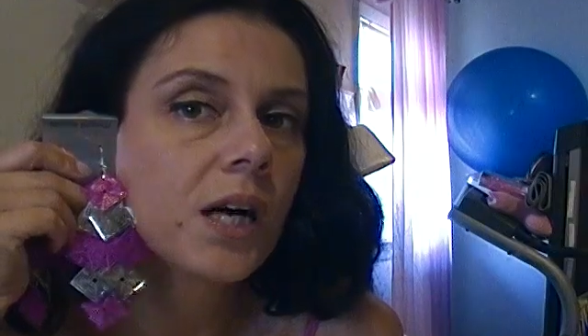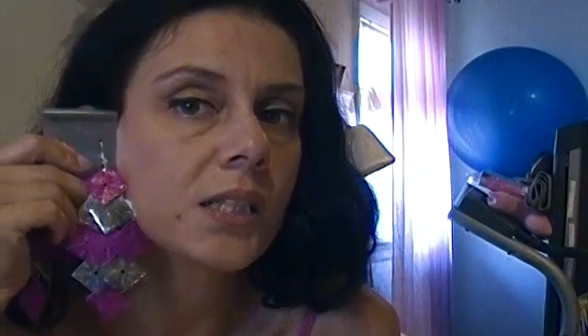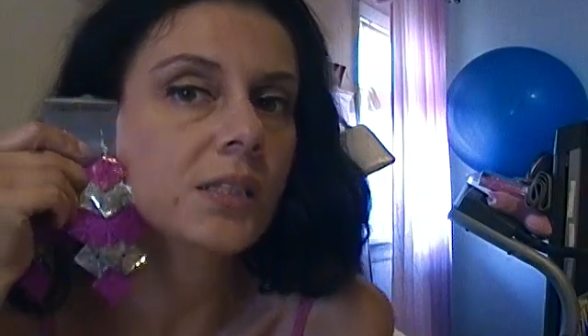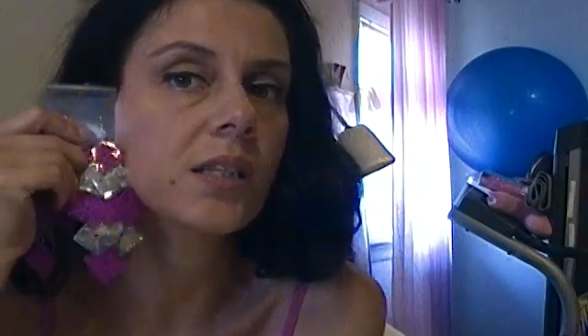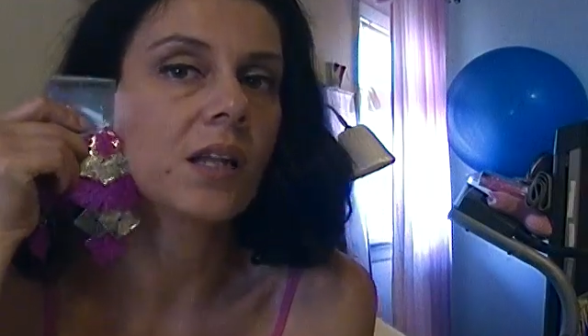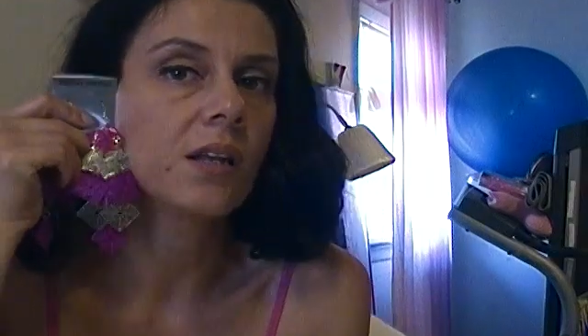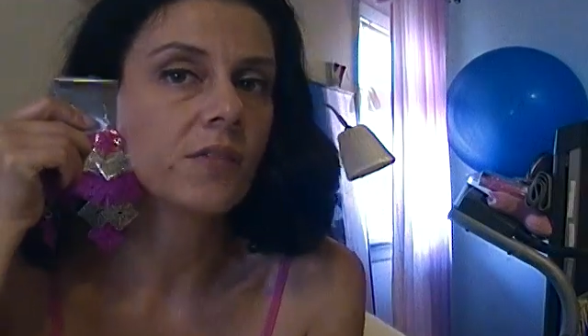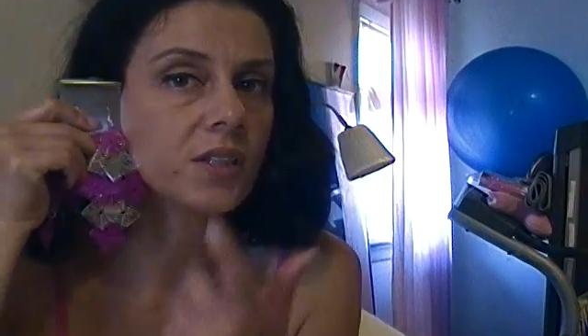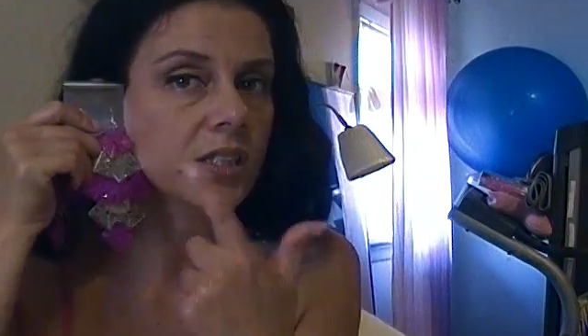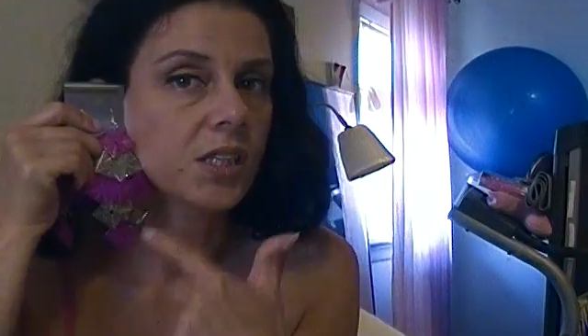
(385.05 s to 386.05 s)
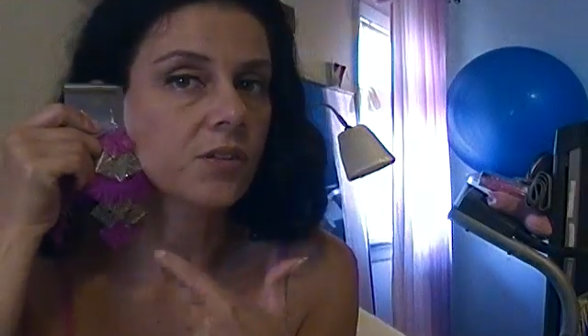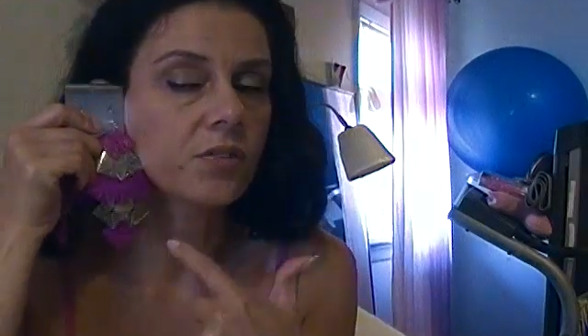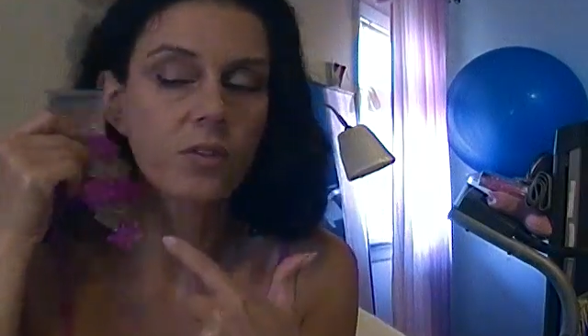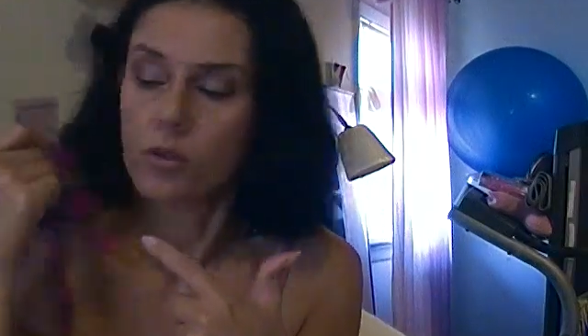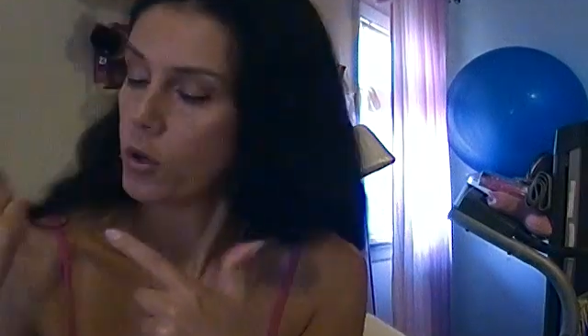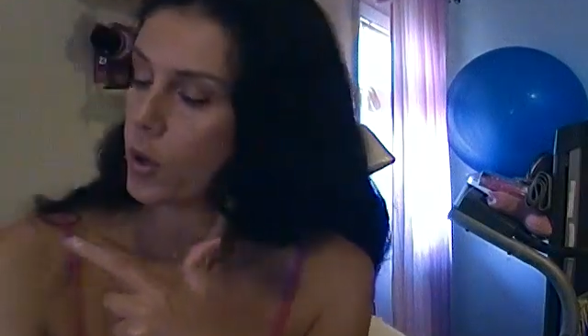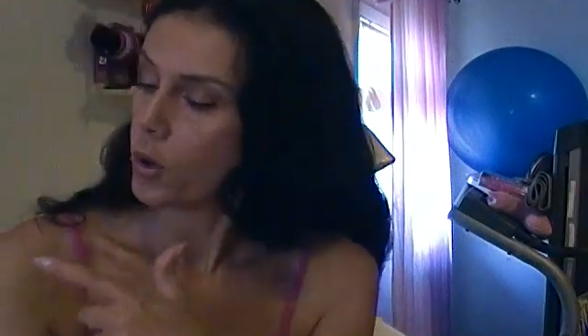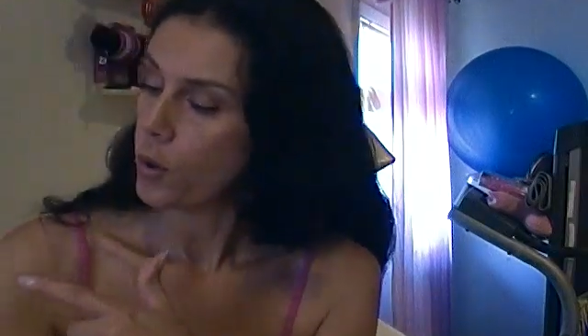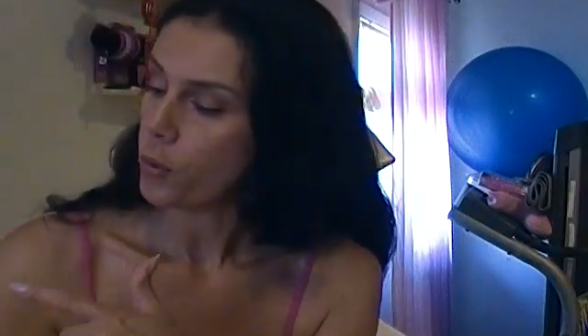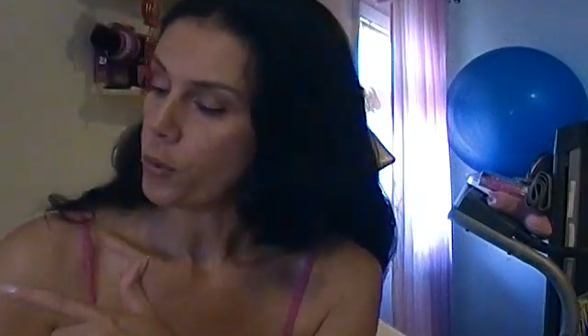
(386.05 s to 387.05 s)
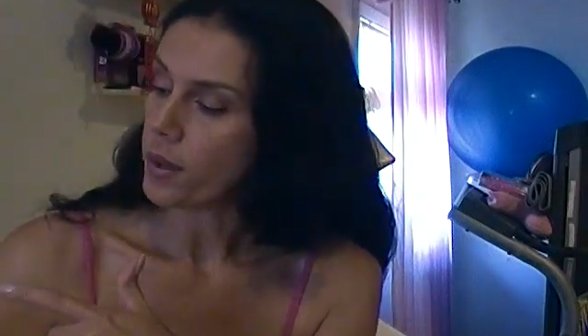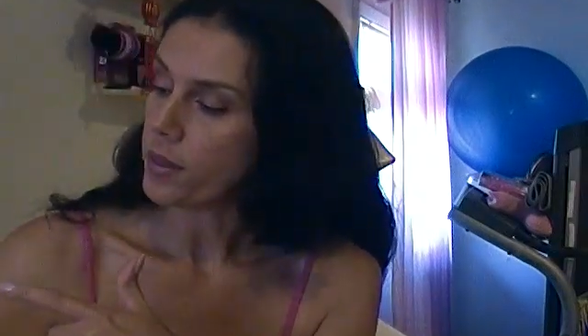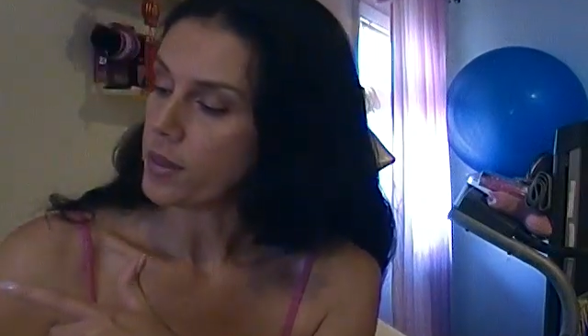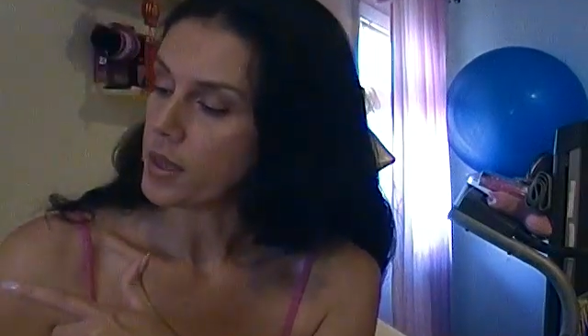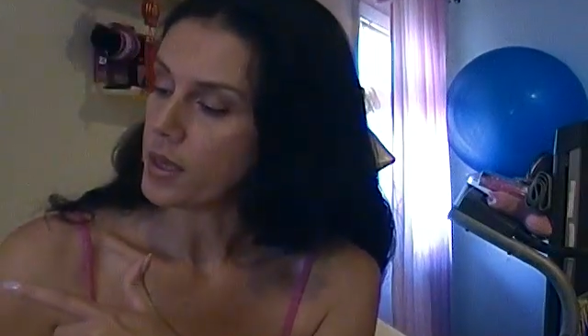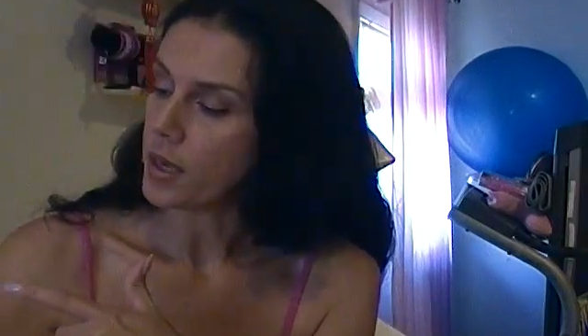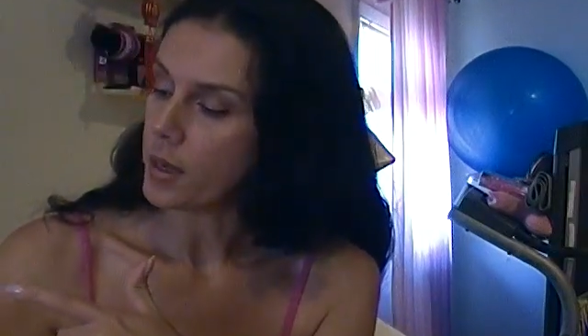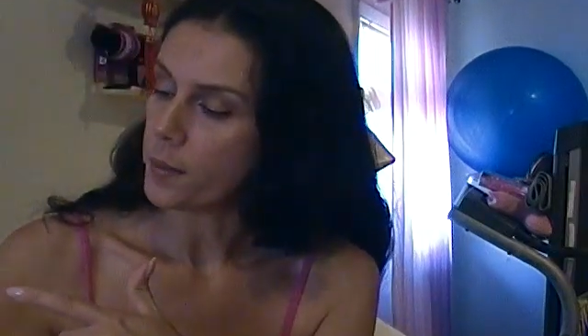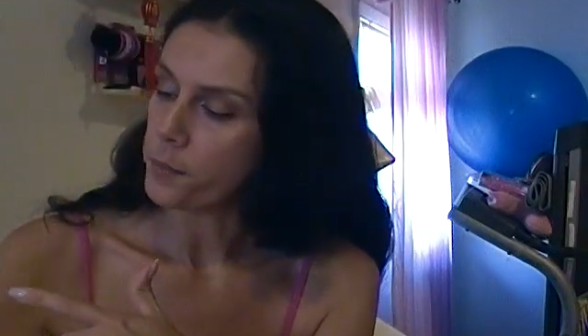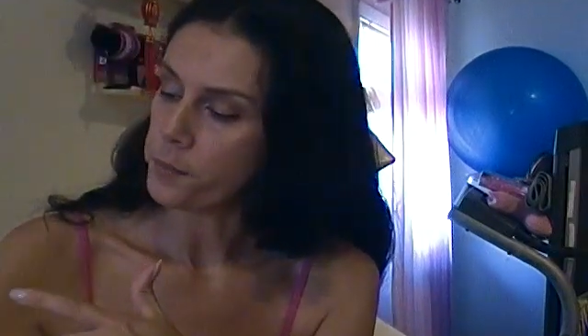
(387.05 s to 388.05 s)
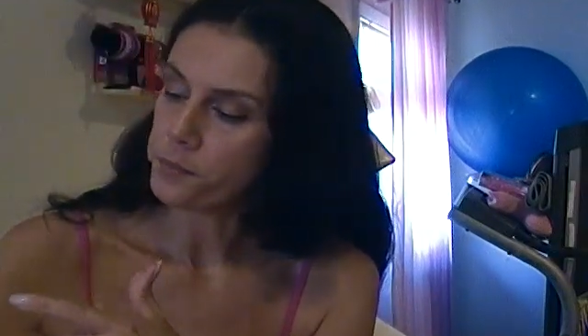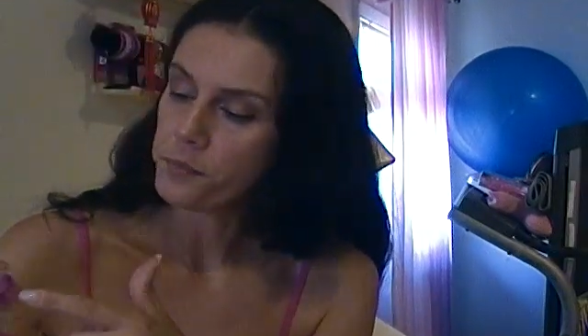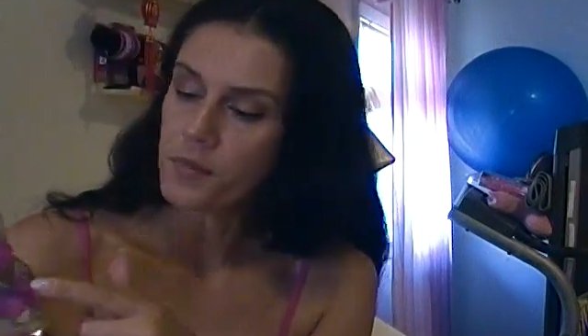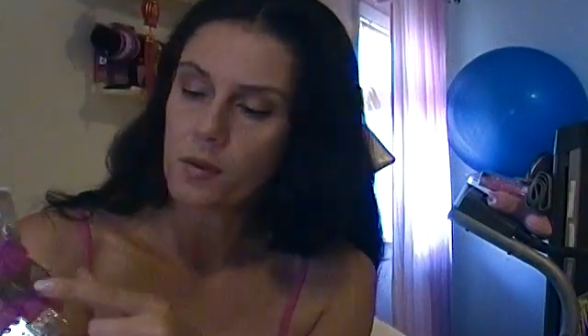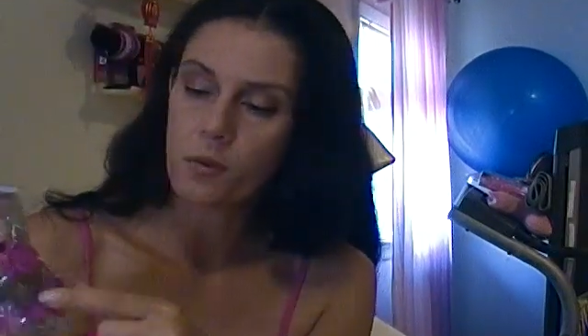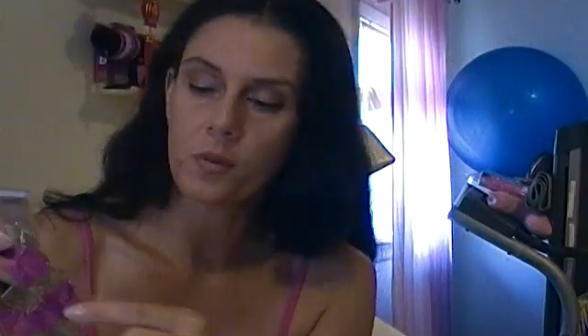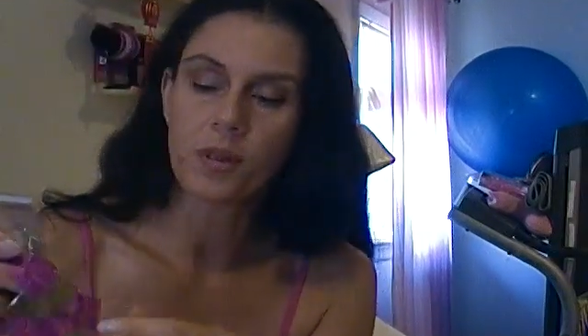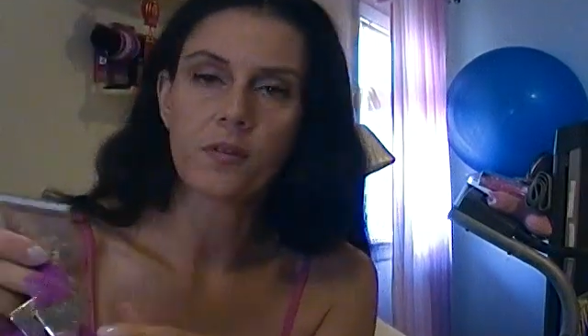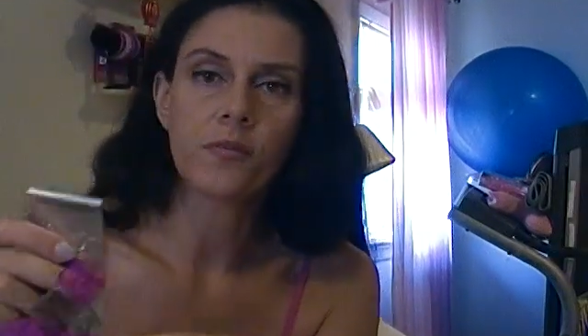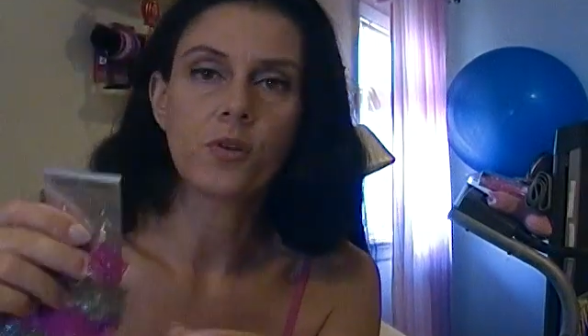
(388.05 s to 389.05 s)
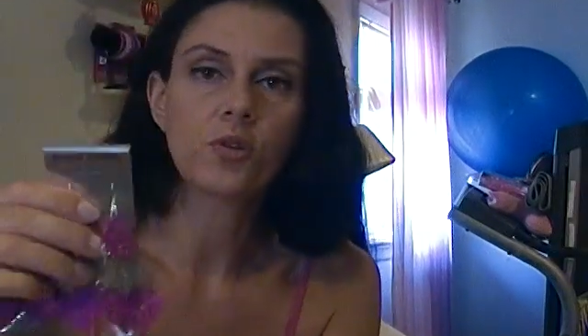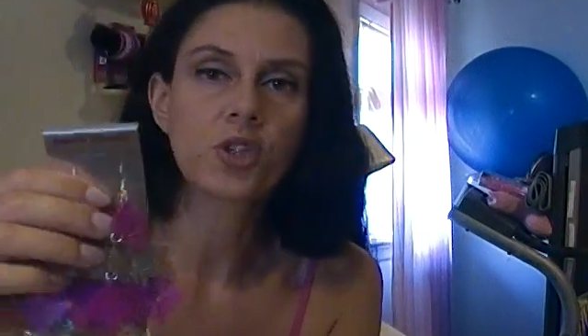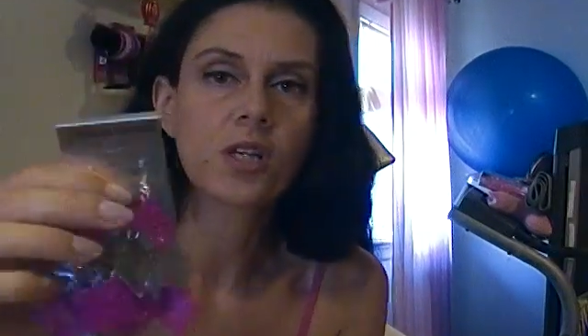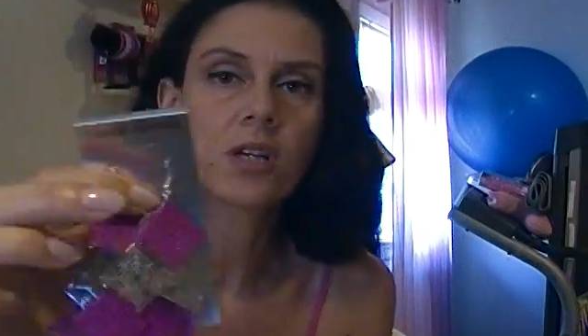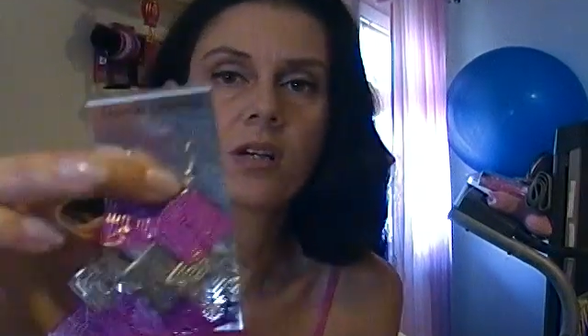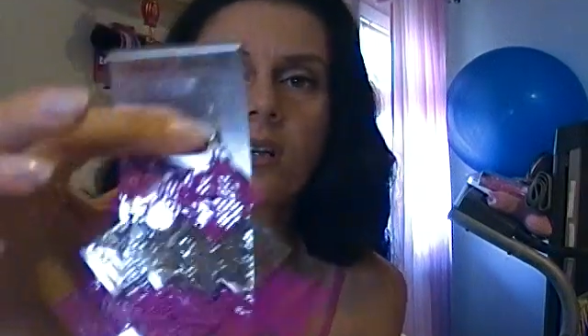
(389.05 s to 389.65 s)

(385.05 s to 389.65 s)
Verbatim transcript: I just I love the silver with the um, with the fuchsia.